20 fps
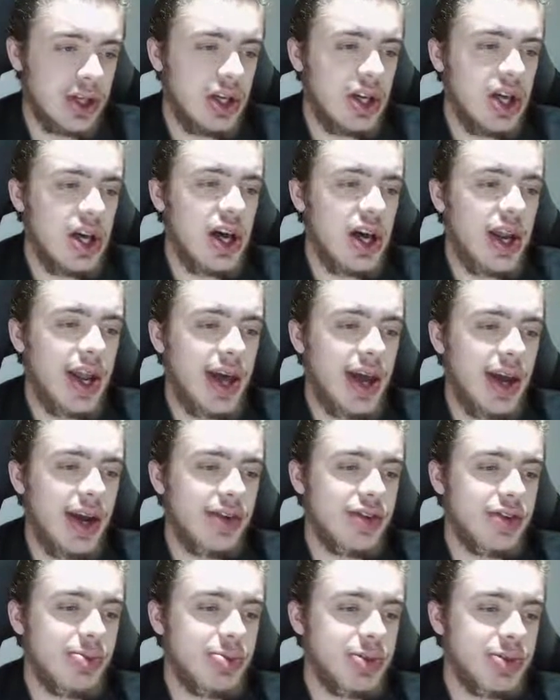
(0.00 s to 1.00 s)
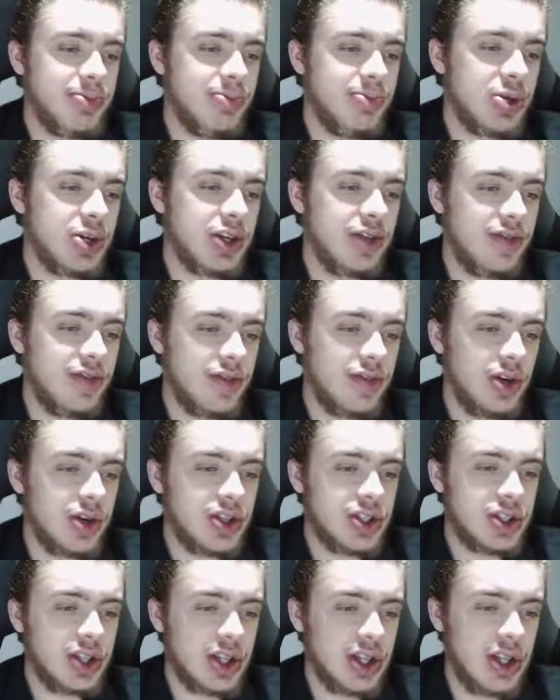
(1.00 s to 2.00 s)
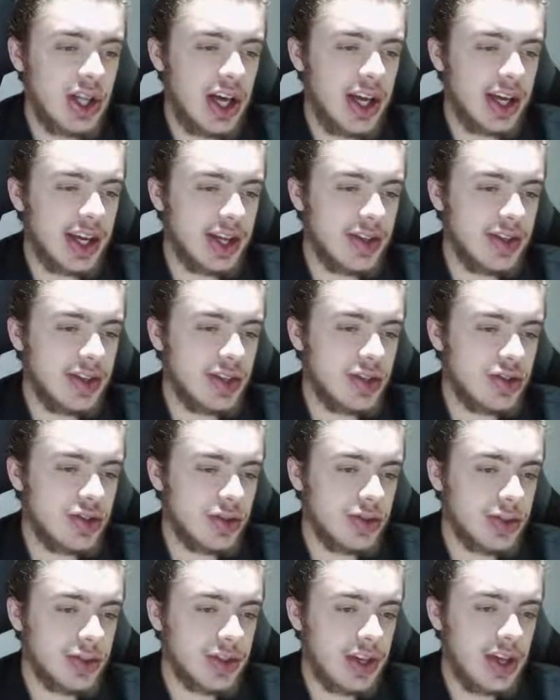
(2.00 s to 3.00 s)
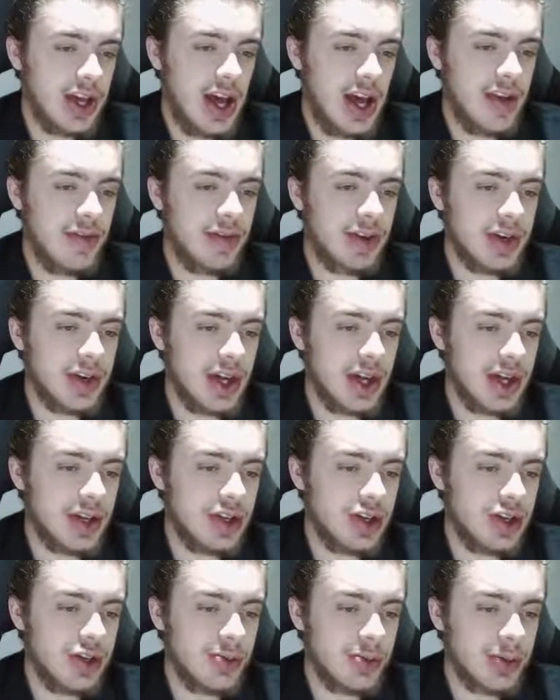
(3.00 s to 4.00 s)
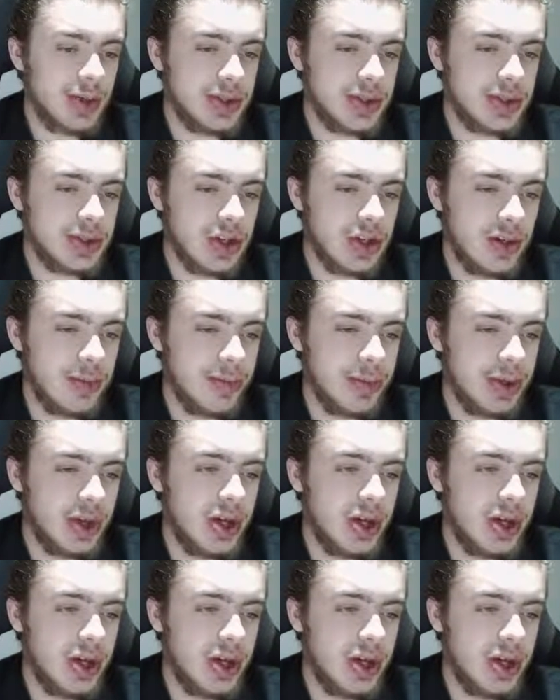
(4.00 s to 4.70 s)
An airdrop is money virtually lying in the street, and every day new ones drop.